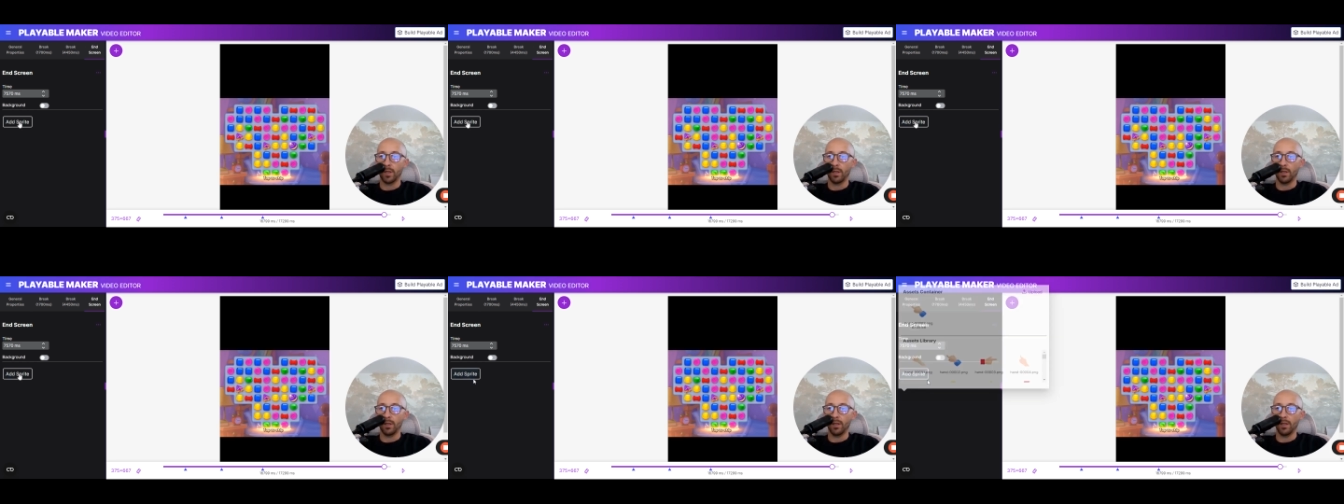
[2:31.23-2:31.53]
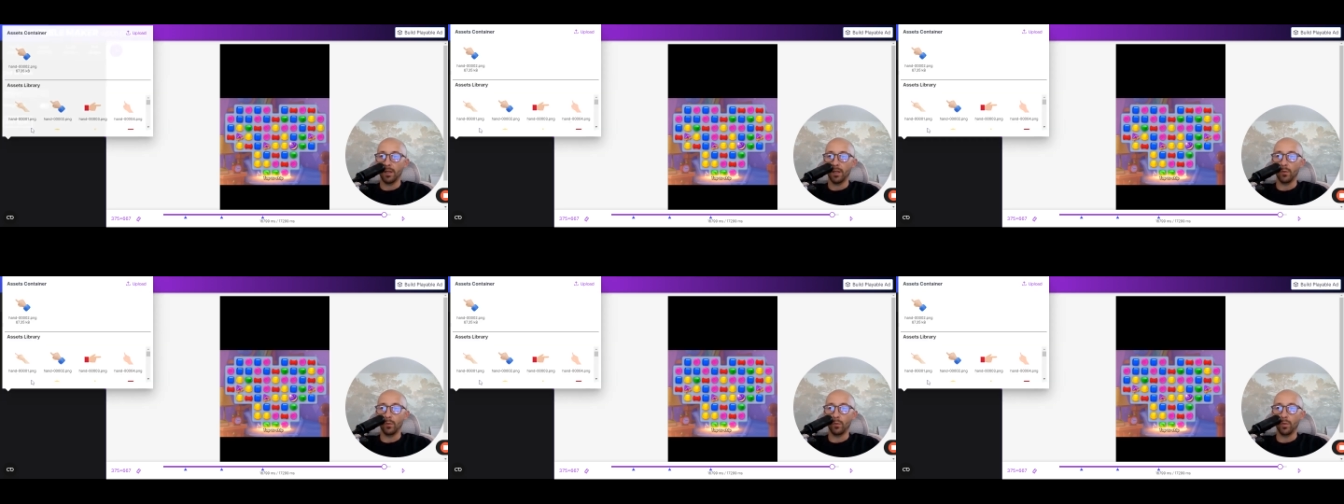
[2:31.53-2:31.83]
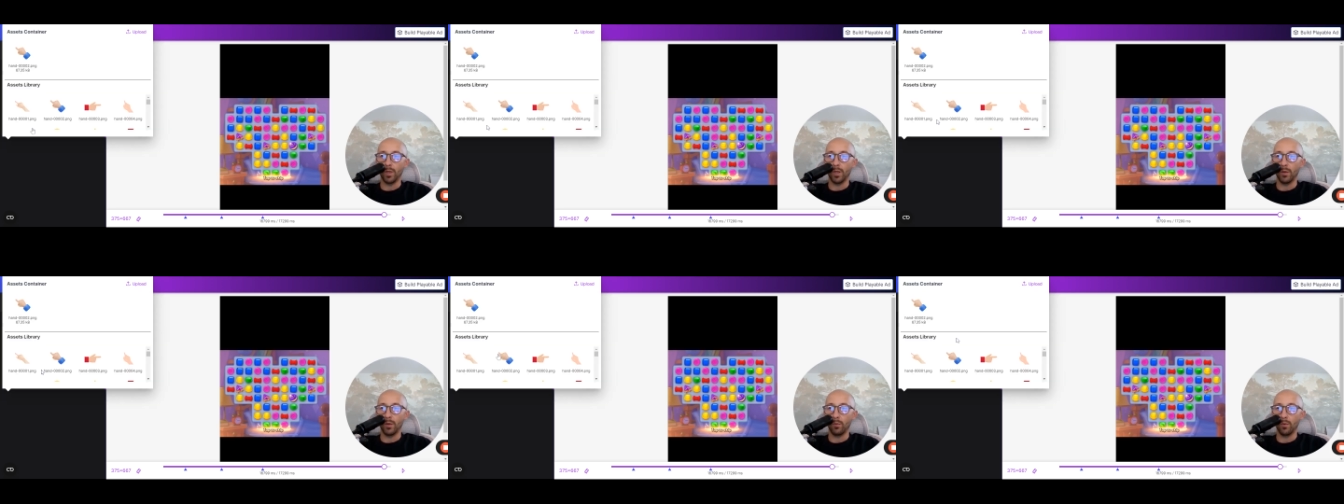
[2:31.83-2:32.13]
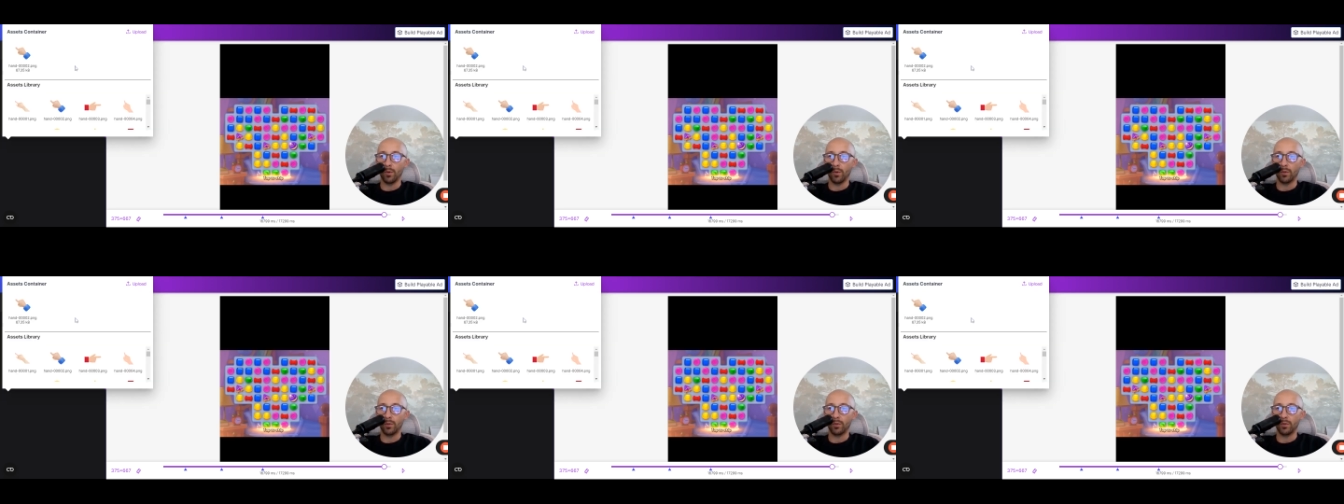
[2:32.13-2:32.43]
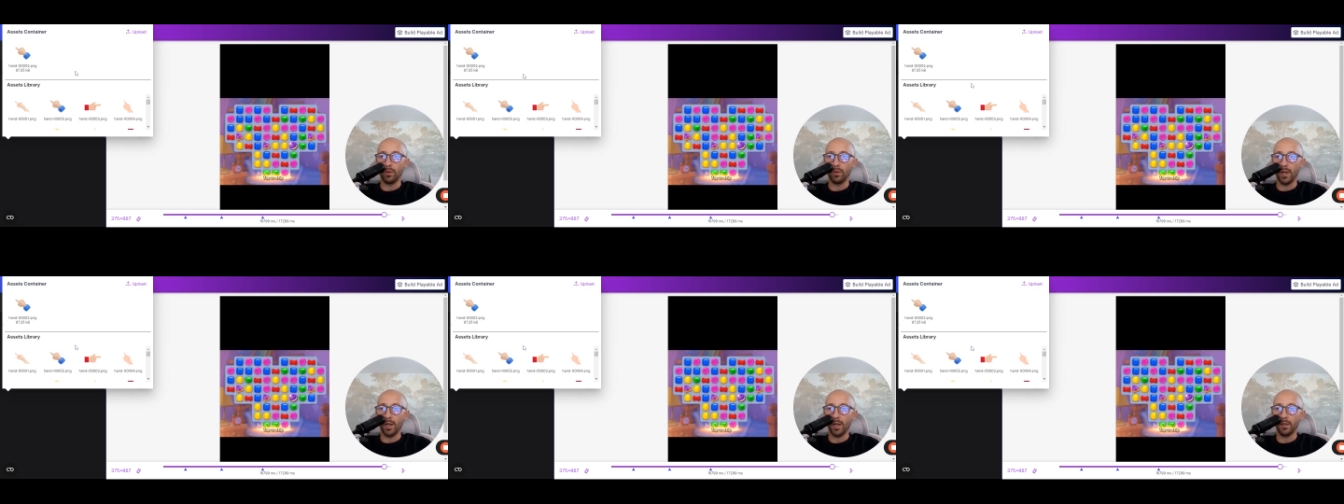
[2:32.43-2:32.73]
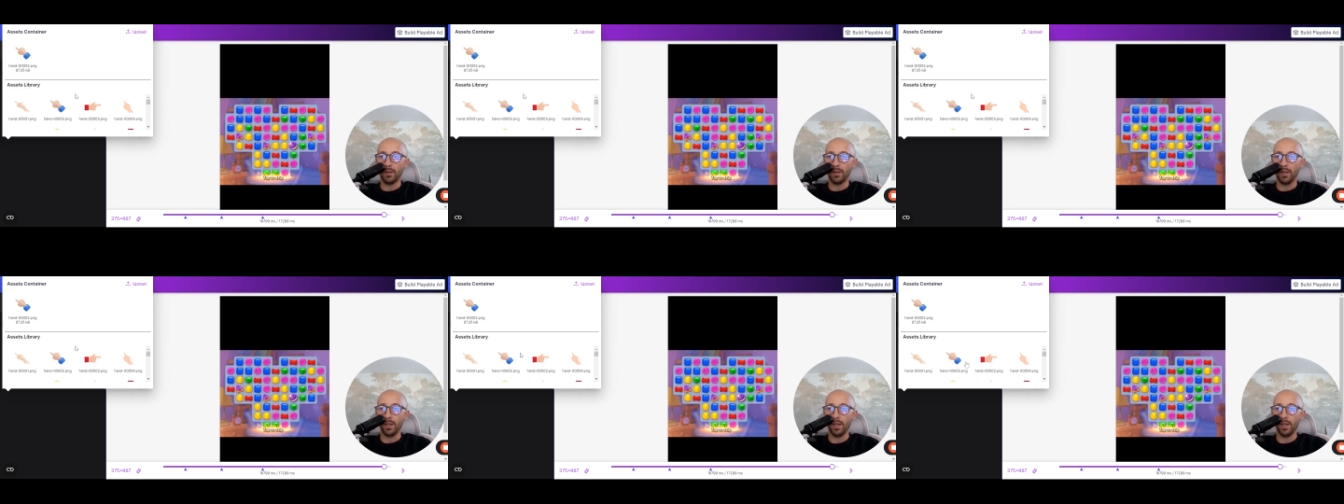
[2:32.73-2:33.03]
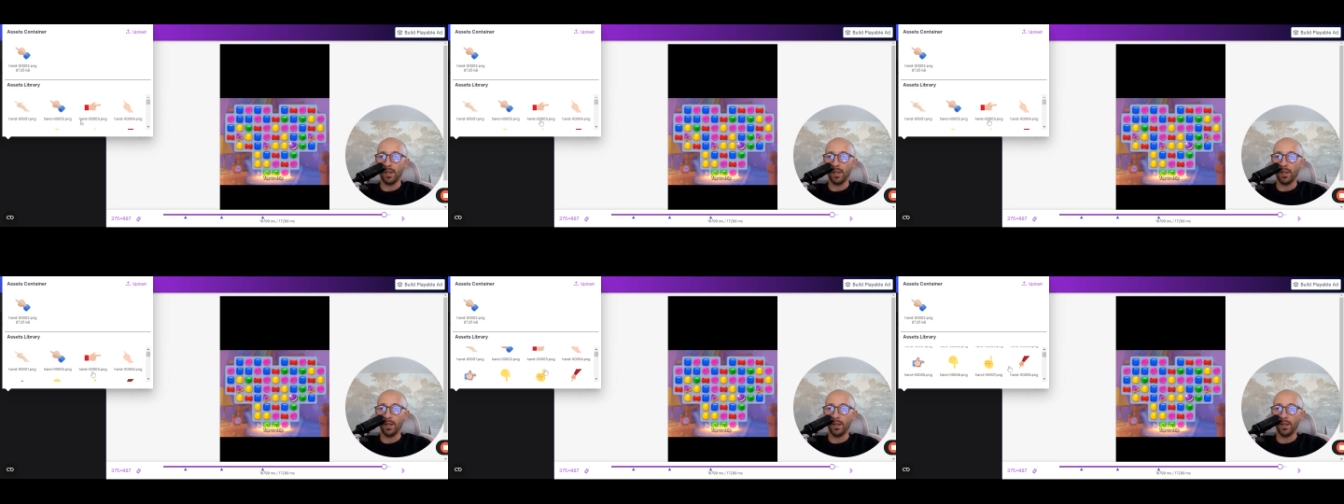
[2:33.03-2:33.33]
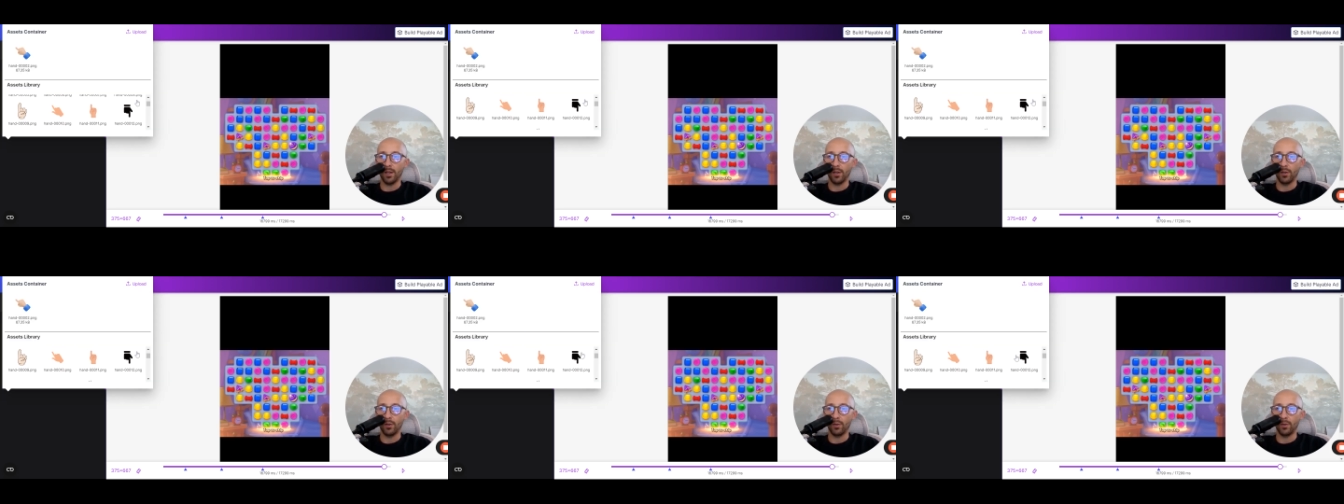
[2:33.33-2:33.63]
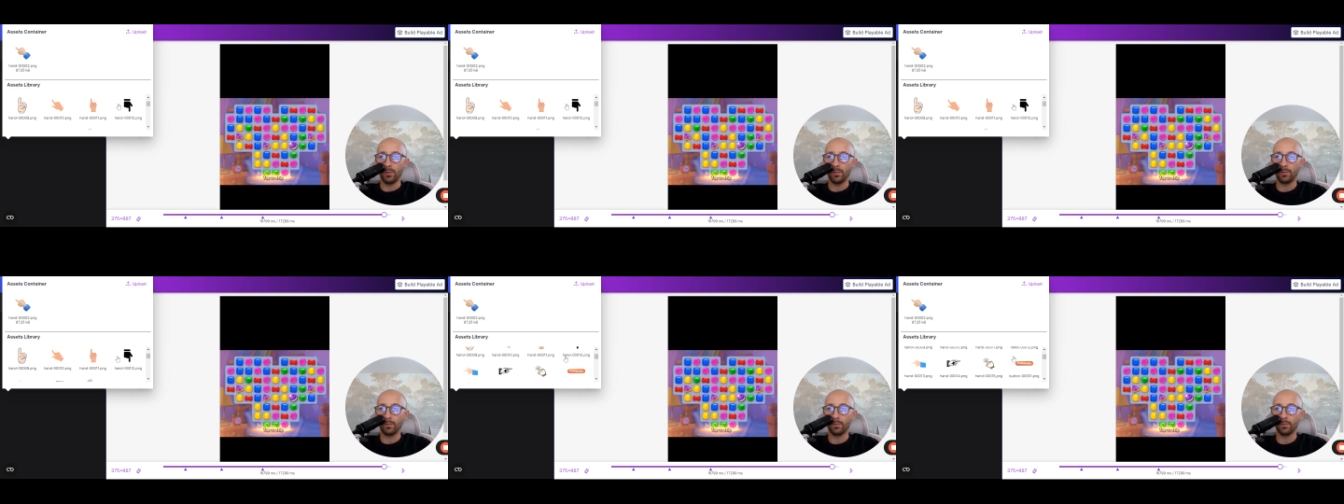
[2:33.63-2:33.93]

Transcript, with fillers: And we want to add here